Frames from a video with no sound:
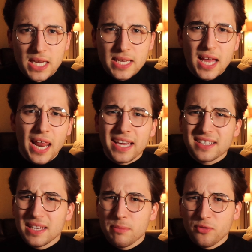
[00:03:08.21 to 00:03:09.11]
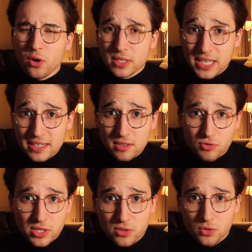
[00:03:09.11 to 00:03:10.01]
Yeah, like I said before,
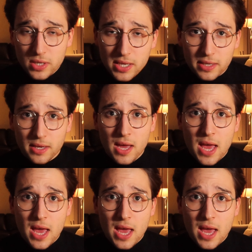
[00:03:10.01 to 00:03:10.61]
dentistry is unique,